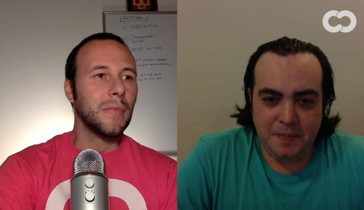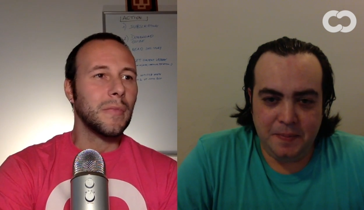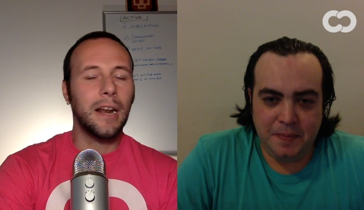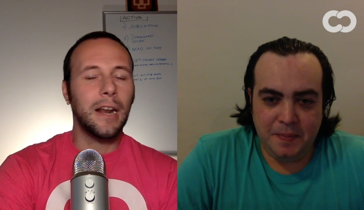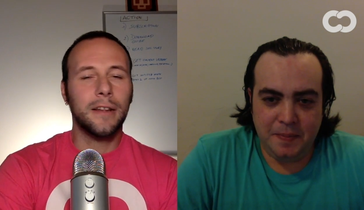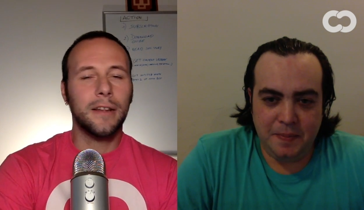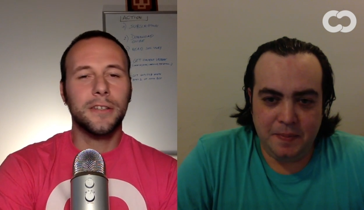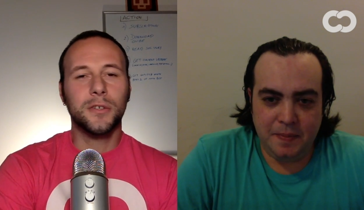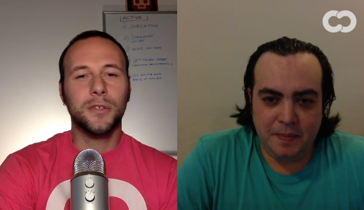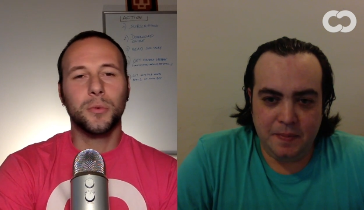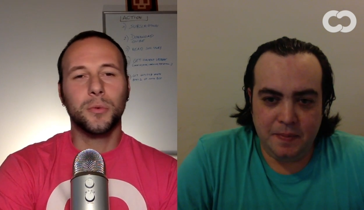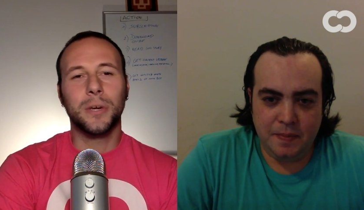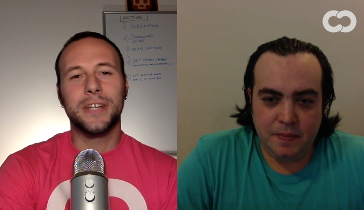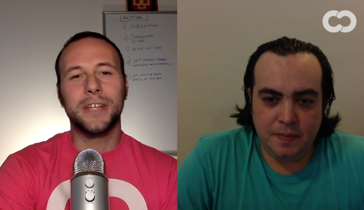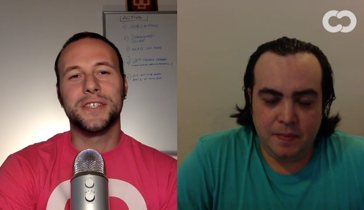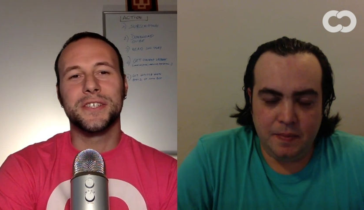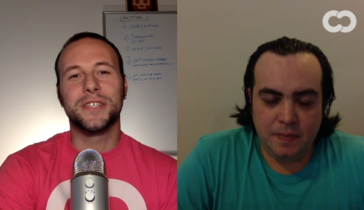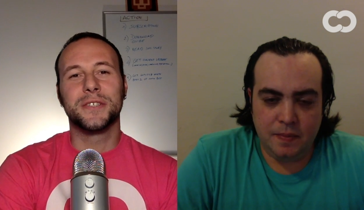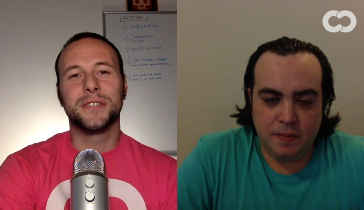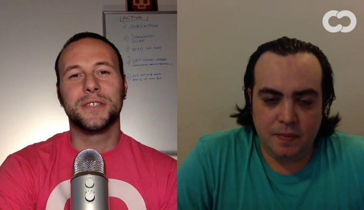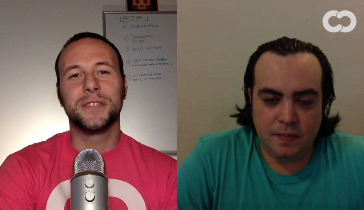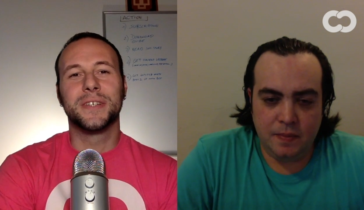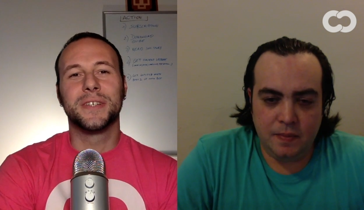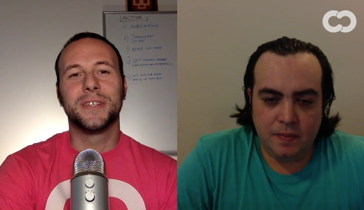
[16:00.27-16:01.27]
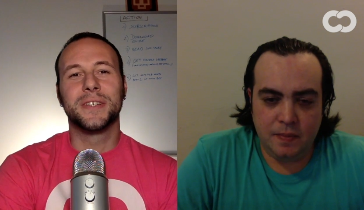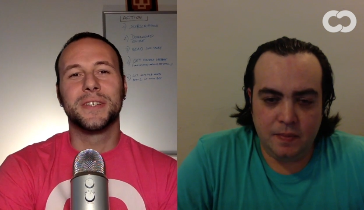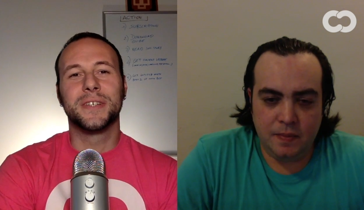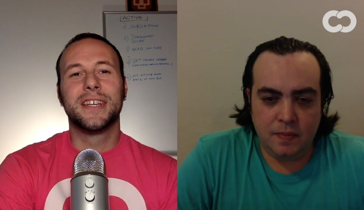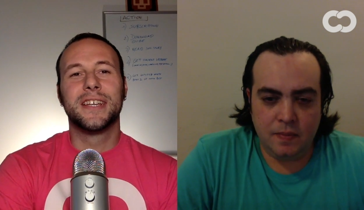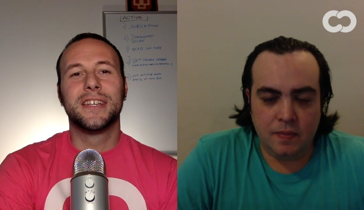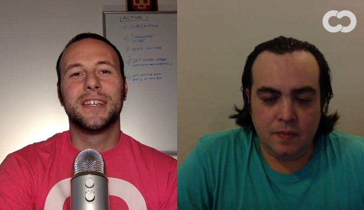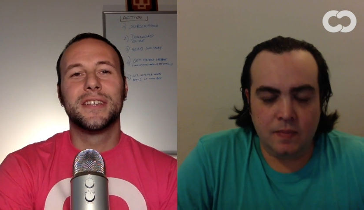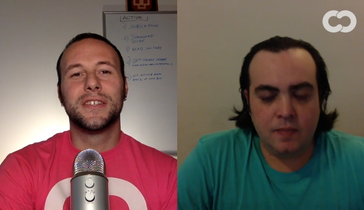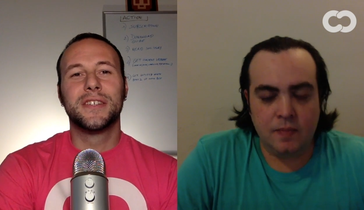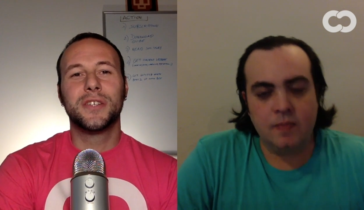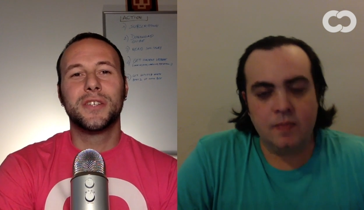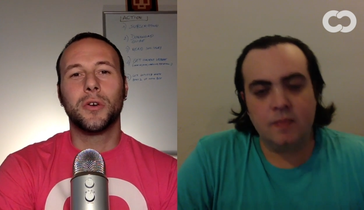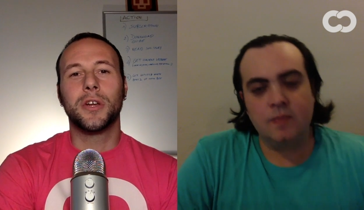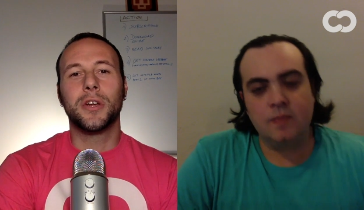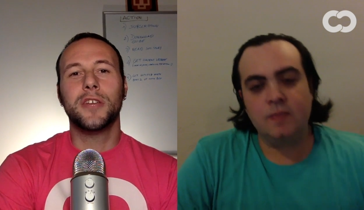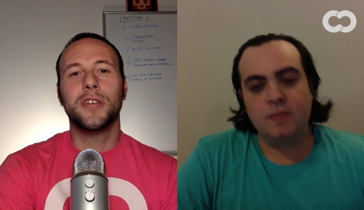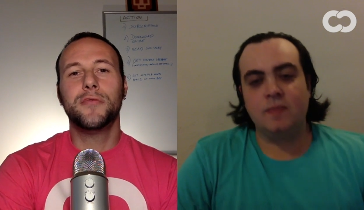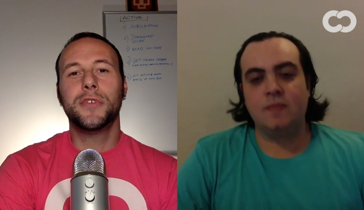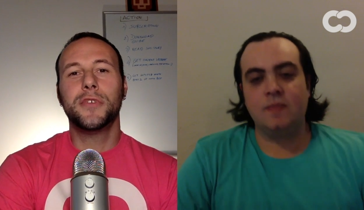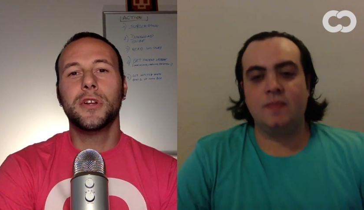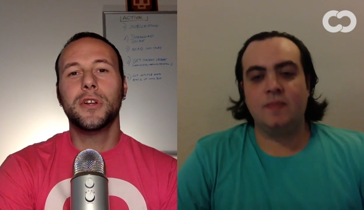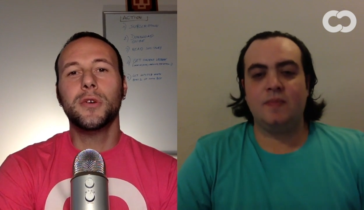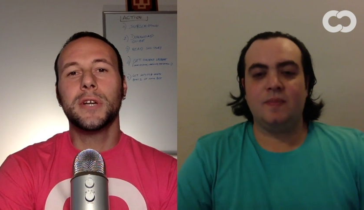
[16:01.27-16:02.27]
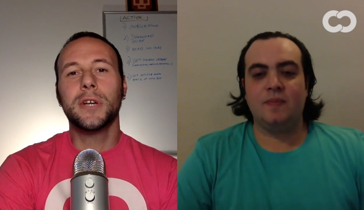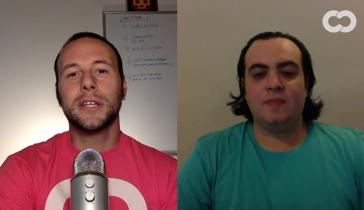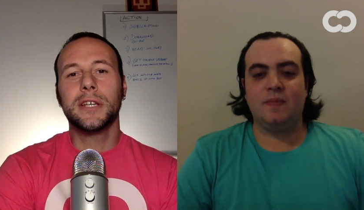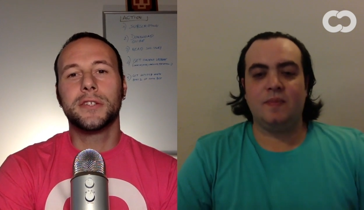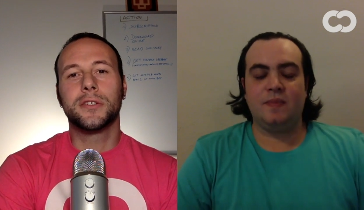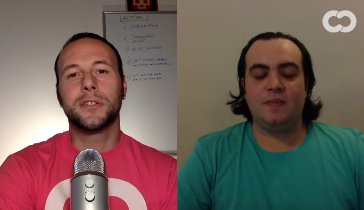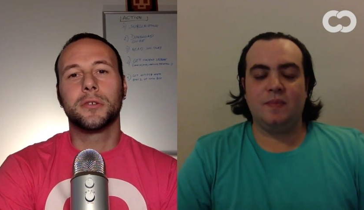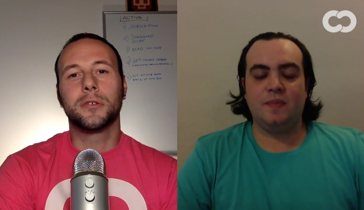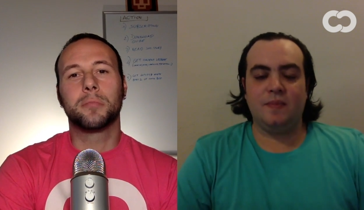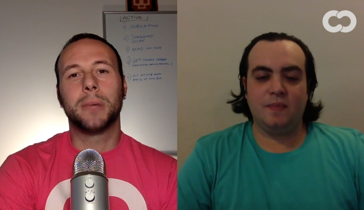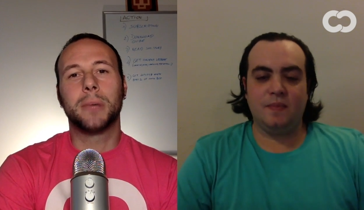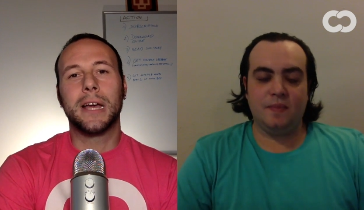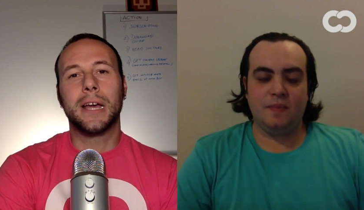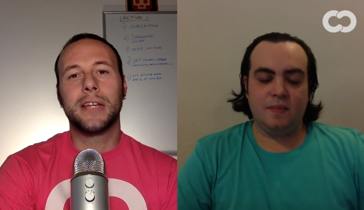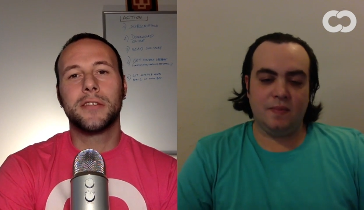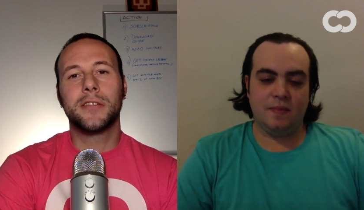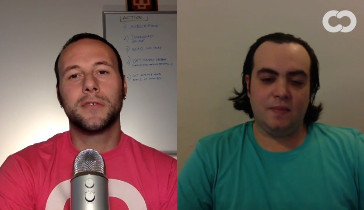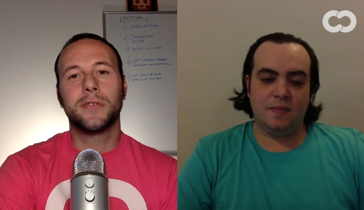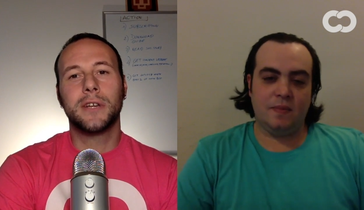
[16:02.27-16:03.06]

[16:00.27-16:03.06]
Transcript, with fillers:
Speaker 1: another question. So if you look at your past